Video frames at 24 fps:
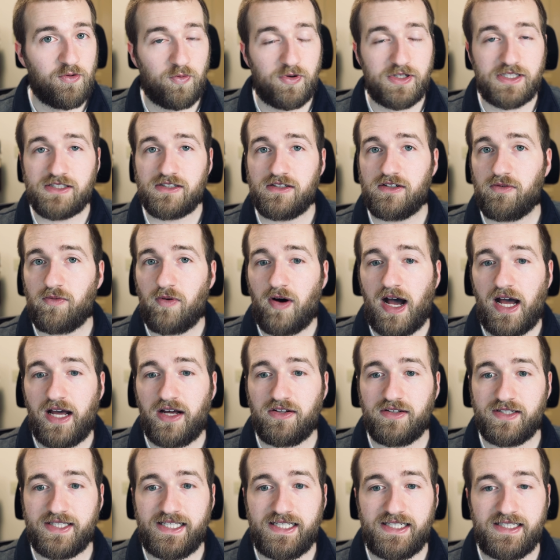Once in a
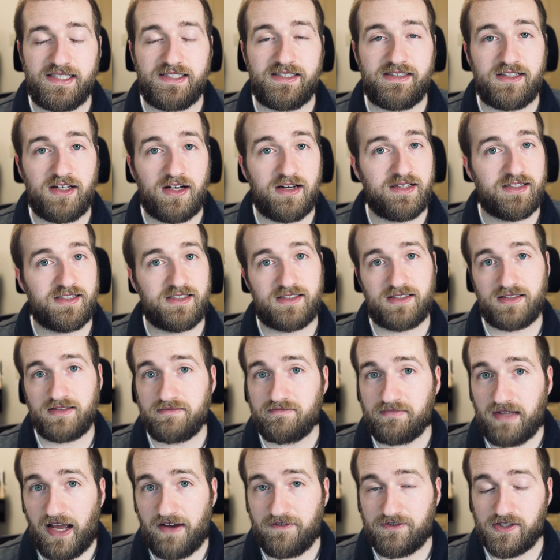while, he does
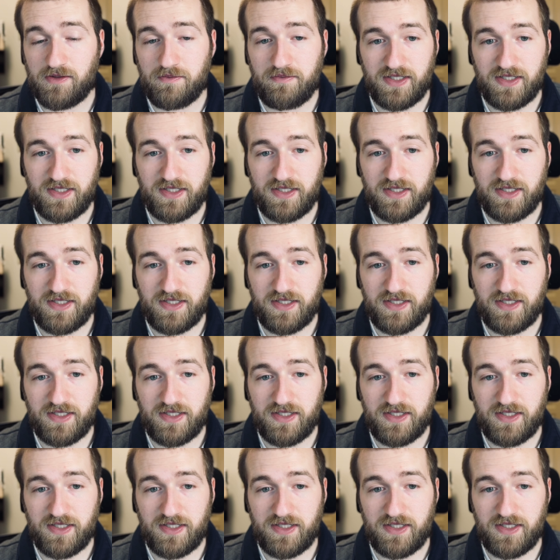have some